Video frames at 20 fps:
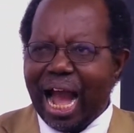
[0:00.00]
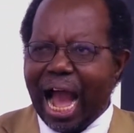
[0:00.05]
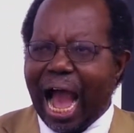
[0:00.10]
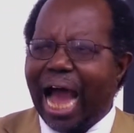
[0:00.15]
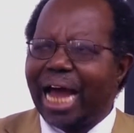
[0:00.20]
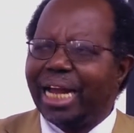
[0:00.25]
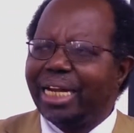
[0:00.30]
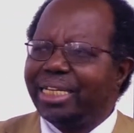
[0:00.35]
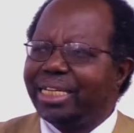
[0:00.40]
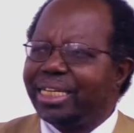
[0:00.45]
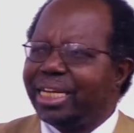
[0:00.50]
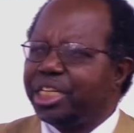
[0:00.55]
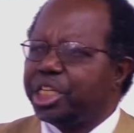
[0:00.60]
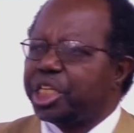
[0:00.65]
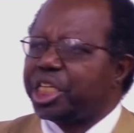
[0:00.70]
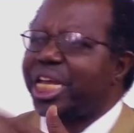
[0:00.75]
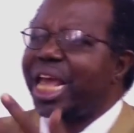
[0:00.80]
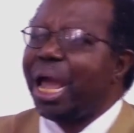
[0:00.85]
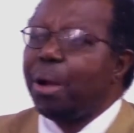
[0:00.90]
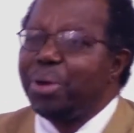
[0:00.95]
And
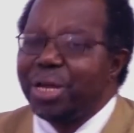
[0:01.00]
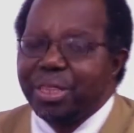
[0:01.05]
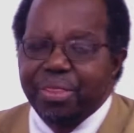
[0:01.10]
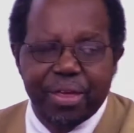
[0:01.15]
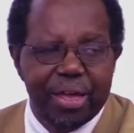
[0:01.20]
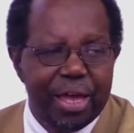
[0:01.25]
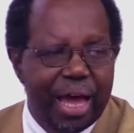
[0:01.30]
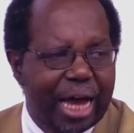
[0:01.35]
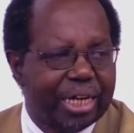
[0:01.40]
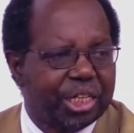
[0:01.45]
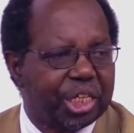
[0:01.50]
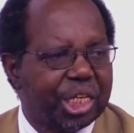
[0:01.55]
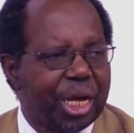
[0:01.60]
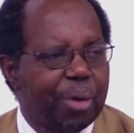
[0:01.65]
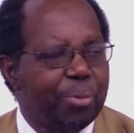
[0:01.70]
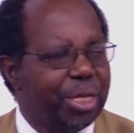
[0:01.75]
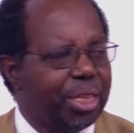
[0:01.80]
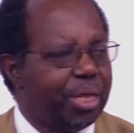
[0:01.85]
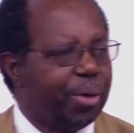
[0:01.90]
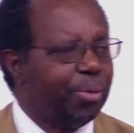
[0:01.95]
share with
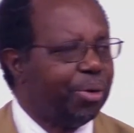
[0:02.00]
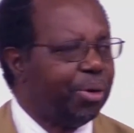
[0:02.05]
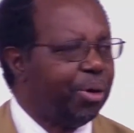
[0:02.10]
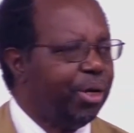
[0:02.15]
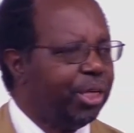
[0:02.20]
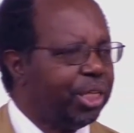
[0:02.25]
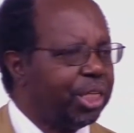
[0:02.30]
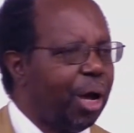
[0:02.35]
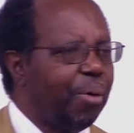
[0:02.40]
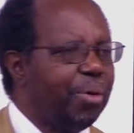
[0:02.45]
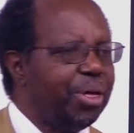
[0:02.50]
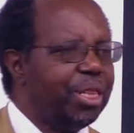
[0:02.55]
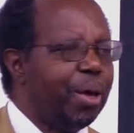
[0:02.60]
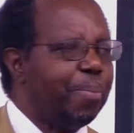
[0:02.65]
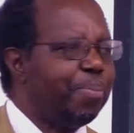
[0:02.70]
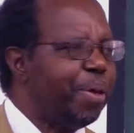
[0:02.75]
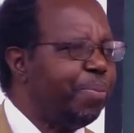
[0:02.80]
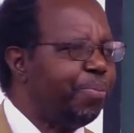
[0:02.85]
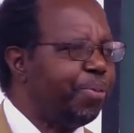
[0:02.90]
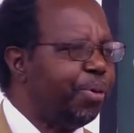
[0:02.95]

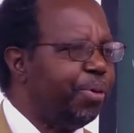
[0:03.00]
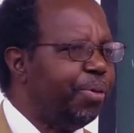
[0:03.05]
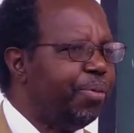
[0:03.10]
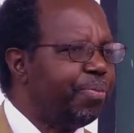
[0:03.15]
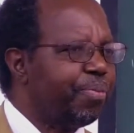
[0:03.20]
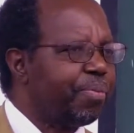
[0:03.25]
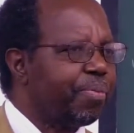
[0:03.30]
the people.